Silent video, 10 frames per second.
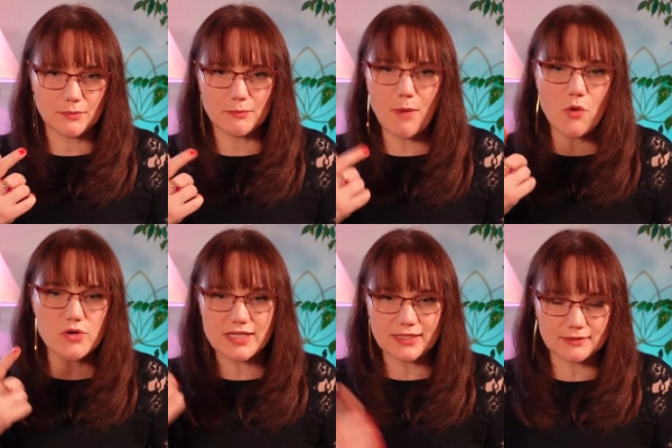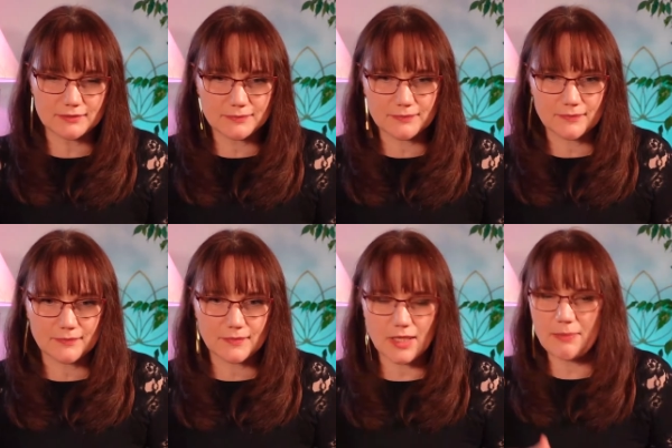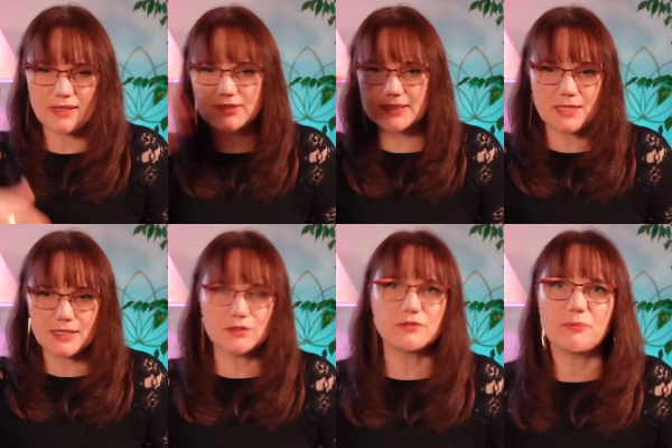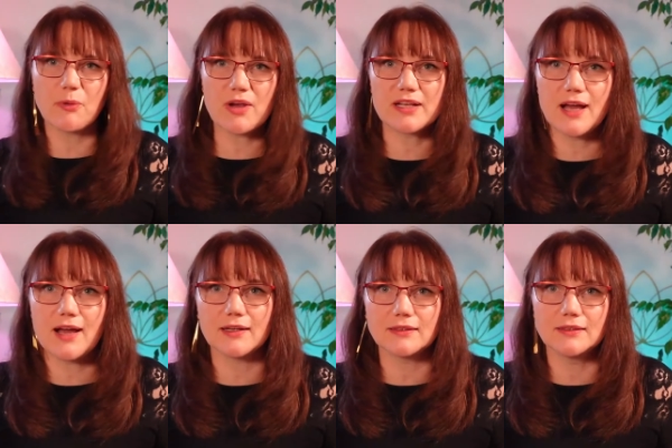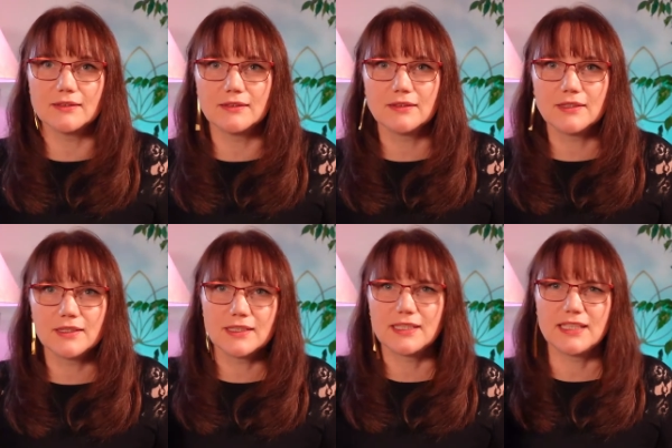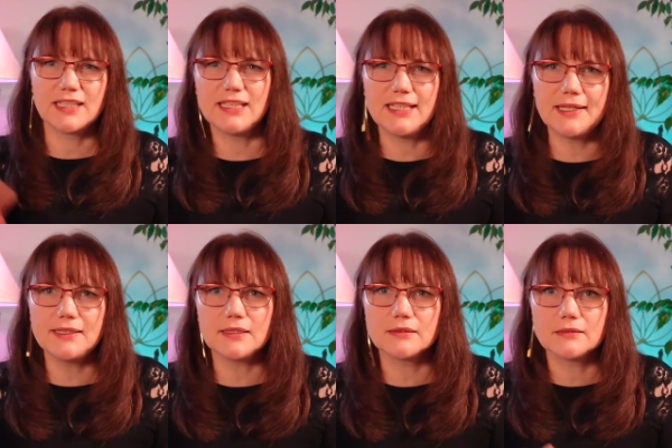moaning about some kind of broken heart. Idiot.